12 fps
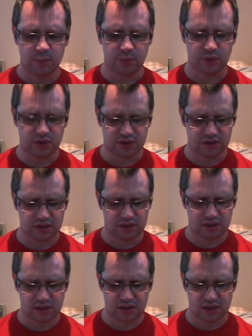but
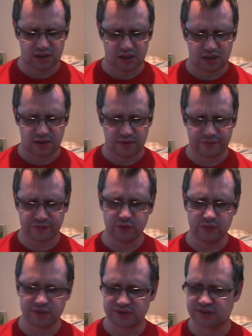
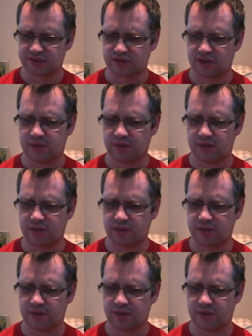fruits